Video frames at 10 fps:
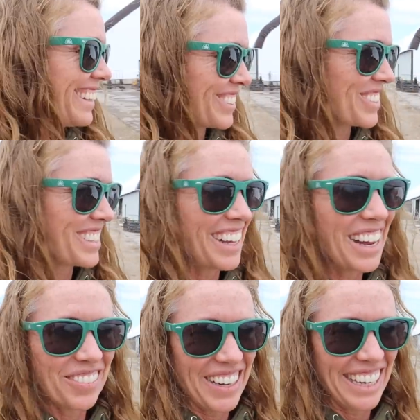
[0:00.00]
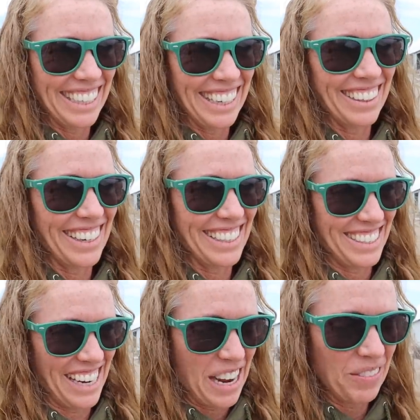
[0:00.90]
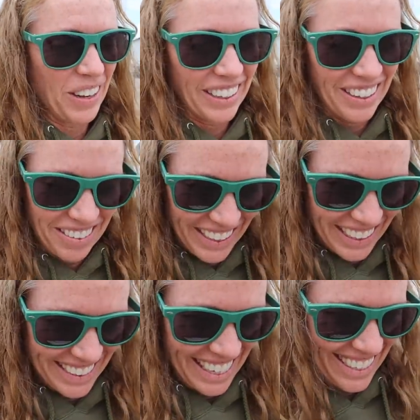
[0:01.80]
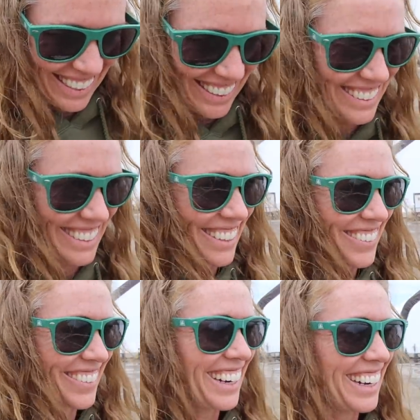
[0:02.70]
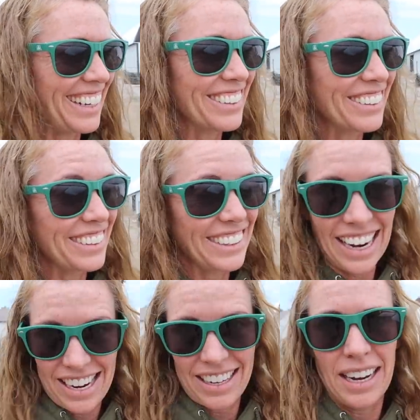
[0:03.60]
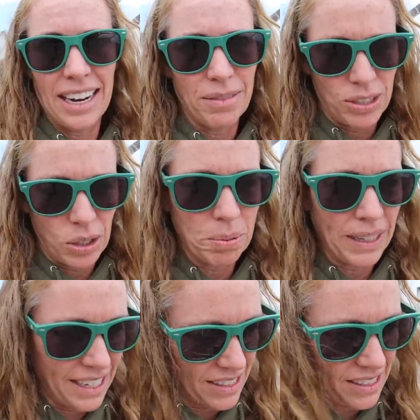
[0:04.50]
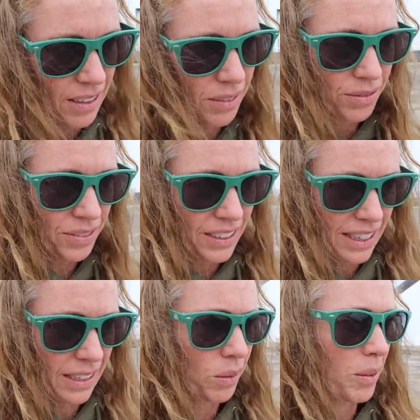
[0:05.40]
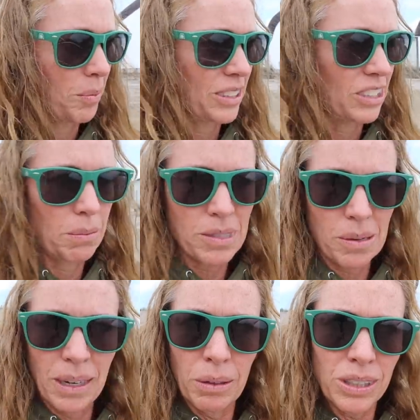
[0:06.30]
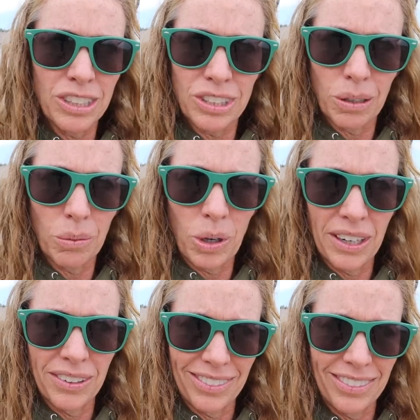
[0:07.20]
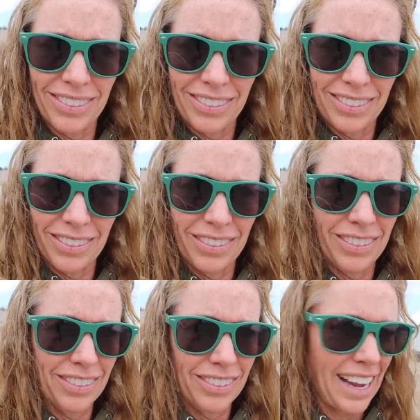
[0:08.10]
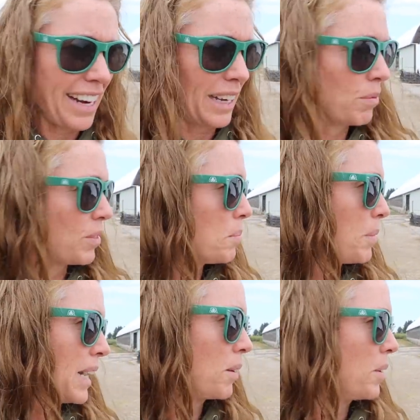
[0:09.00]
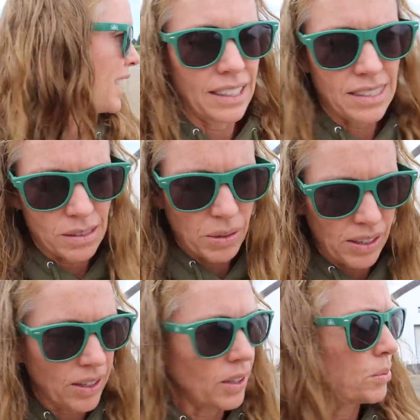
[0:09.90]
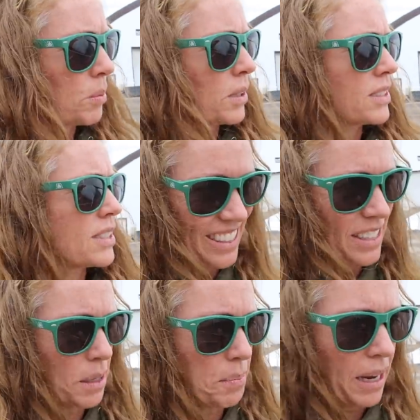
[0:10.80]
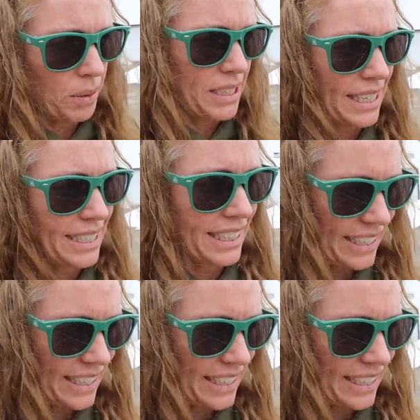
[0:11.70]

This was a lot of money, a lot of time, a lot of anxiety. So yeah, I have no plans of getting rid of my sheep. So I'm not really sure where that came from, but anyway, I guess that's why they're called rumors. This is the bag we did